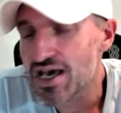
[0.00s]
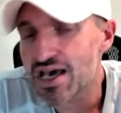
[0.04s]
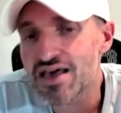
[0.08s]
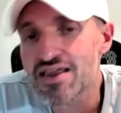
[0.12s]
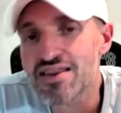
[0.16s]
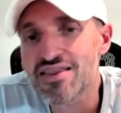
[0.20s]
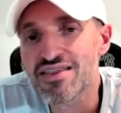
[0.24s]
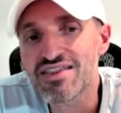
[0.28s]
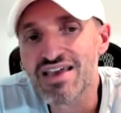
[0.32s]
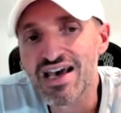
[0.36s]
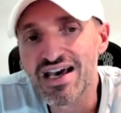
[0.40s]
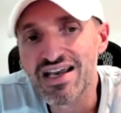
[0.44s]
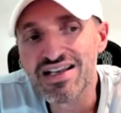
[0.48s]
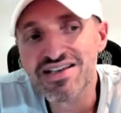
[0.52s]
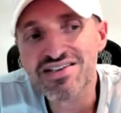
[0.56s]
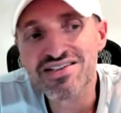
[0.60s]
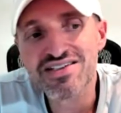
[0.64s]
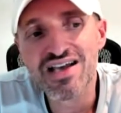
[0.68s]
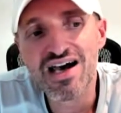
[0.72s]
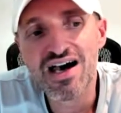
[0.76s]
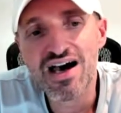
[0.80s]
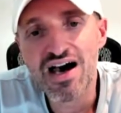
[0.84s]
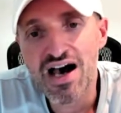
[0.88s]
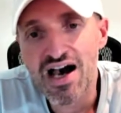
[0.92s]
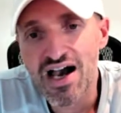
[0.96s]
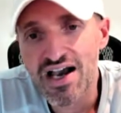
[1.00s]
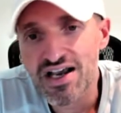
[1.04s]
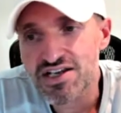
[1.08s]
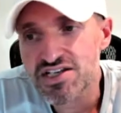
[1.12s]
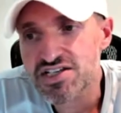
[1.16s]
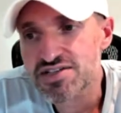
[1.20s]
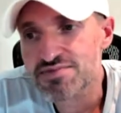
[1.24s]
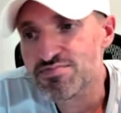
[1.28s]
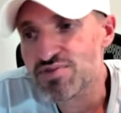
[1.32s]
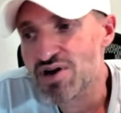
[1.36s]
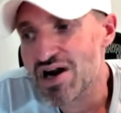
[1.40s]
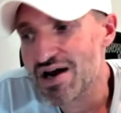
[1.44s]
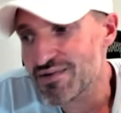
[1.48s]
And that is the
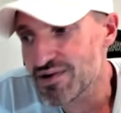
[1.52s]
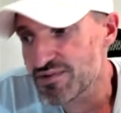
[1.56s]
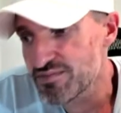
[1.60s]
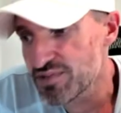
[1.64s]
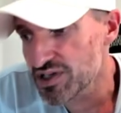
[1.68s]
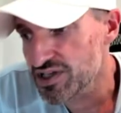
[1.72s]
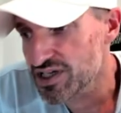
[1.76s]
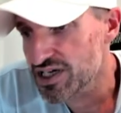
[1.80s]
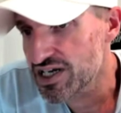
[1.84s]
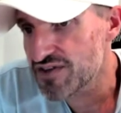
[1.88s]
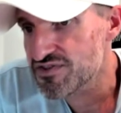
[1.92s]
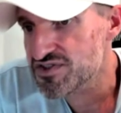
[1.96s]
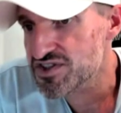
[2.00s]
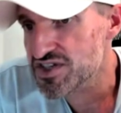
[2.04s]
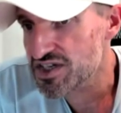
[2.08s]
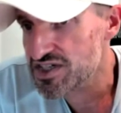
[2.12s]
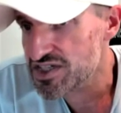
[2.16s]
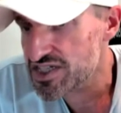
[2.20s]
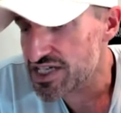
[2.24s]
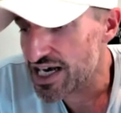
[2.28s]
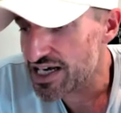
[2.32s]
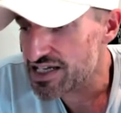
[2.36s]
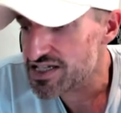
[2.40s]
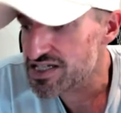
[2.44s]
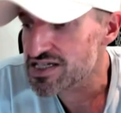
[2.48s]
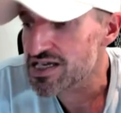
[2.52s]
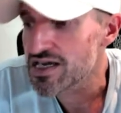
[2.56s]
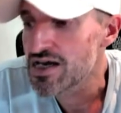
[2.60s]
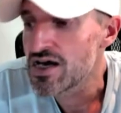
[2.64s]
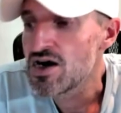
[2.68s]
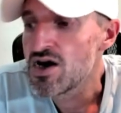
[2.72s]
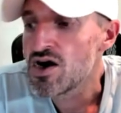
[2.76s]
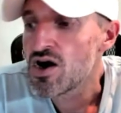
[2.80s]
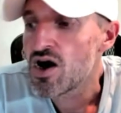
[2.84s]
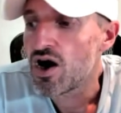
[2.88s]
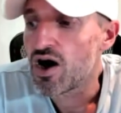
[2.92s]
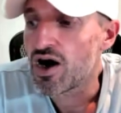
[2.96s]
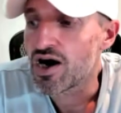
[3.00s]
highest probability of success
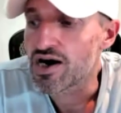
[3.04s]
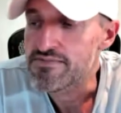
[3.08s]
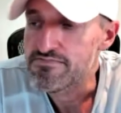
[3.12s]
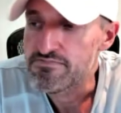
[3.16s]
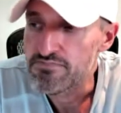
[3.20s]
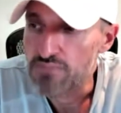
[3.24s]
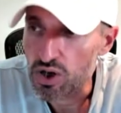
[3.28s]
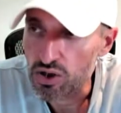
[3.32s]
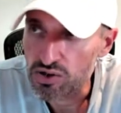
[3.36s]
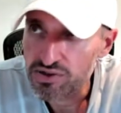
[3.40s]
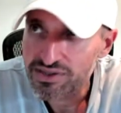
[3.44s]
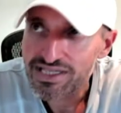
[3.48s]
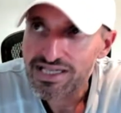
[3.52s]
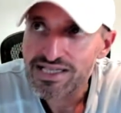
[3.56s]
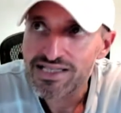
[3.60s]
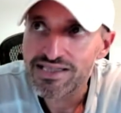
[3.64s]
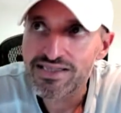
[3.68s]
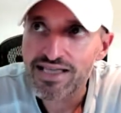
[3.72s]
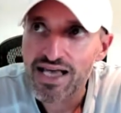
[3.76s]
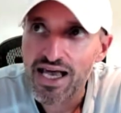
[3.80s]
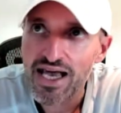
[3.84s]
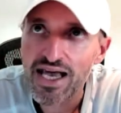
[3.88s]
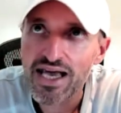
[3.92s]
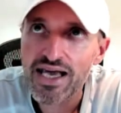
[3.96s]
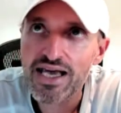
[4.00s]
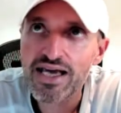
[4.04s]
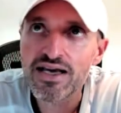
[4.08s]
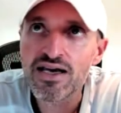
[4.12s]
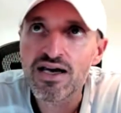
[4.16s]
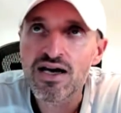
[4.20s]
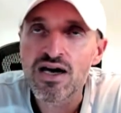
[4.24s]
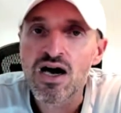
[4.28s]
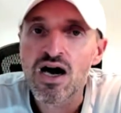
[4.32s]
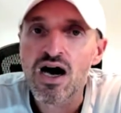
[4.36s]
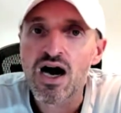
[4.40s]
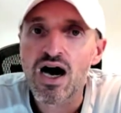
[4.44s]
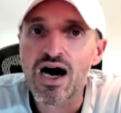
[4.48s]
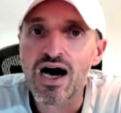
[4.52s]
on multi day
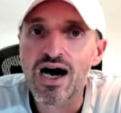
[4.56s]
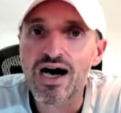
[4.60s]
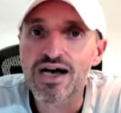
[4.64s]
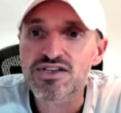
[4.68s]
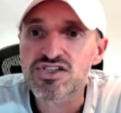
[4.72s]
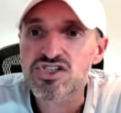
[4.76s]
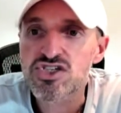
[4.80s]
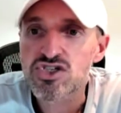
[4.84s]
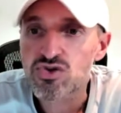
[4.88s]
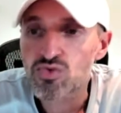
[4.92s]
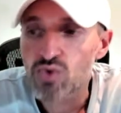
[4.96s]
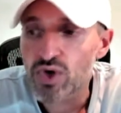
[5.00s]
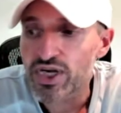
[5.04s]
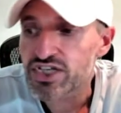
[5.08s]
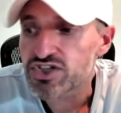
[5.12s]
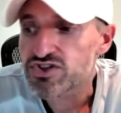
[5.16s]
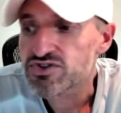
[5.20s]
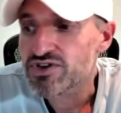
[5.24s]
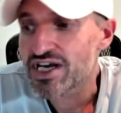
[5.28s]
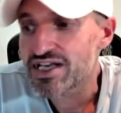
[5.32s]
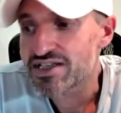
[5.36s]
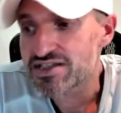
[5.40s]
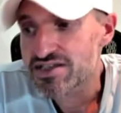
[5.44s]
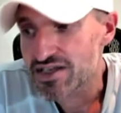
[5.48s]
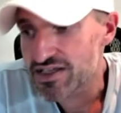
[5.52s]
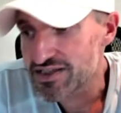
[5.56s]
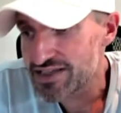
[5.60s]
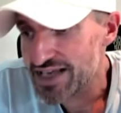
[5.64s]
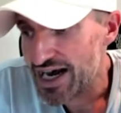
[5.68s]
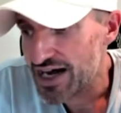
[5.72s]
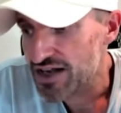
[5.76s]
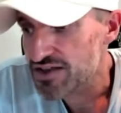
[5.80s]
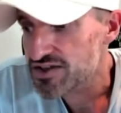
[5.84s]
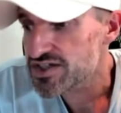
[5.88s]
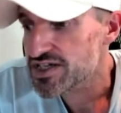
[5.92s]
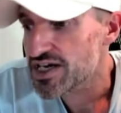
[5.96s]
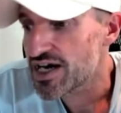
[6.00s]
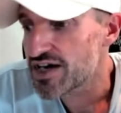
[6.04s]
uh, swing trades to the
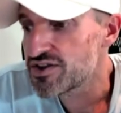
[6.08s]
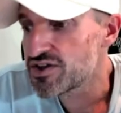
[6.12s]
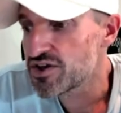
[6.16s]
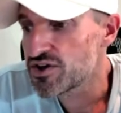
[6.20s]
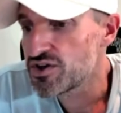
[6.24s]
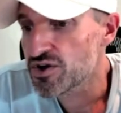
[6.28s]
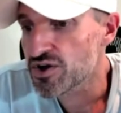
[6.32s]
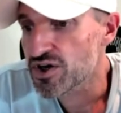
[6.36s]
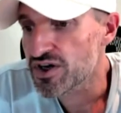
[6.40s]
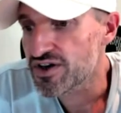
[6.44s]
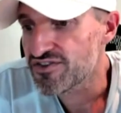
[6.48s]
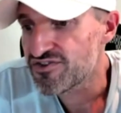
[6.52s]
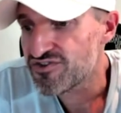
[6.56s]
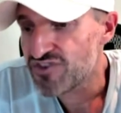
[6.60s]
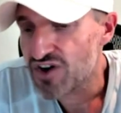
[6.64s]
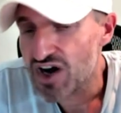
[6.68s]
downside that you're going to